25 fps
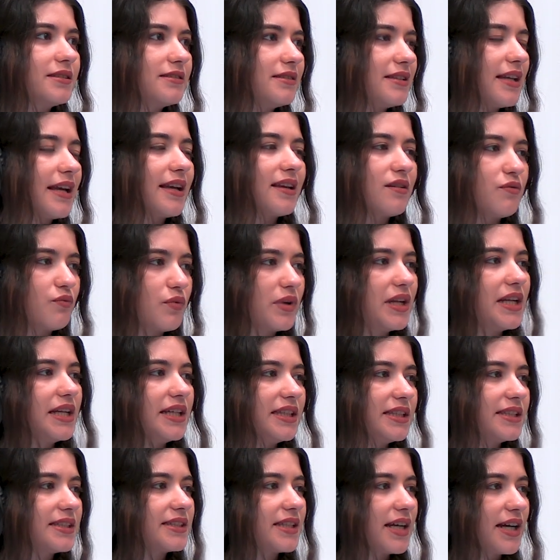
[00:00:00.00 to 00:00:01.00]
like
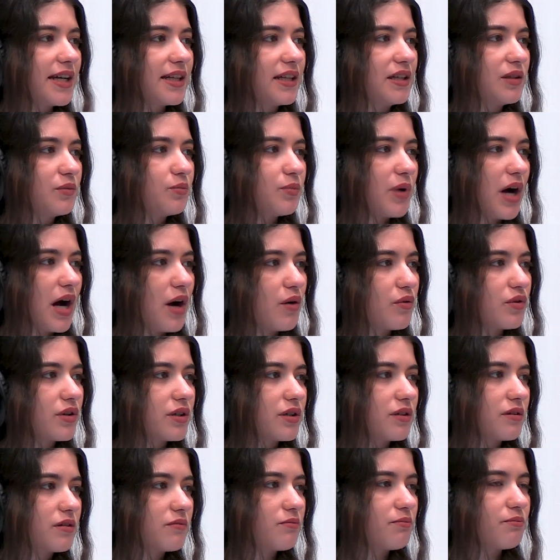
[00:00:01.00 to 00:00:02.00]
really deciding
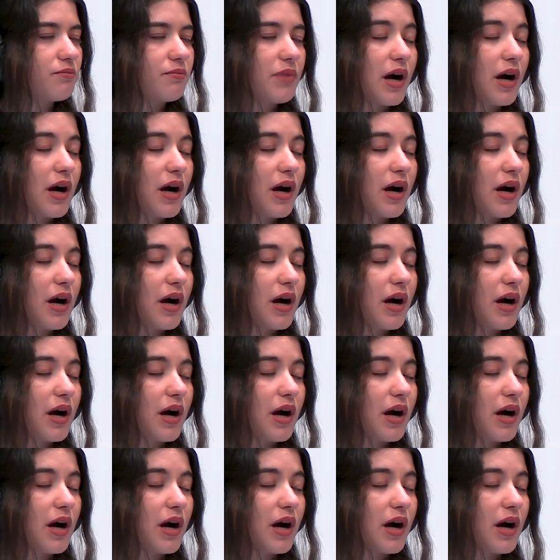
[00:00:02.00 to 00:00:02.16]
power